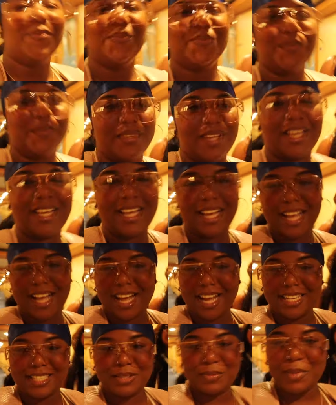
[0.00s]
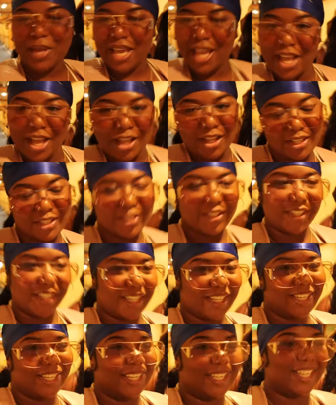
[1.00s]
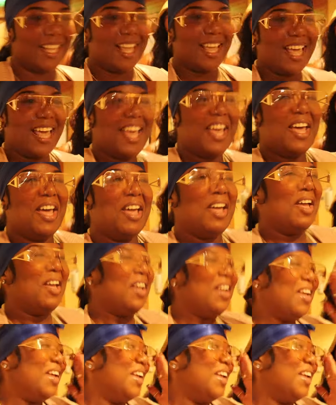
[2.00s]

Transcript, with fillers: Cozumel. girl. My name is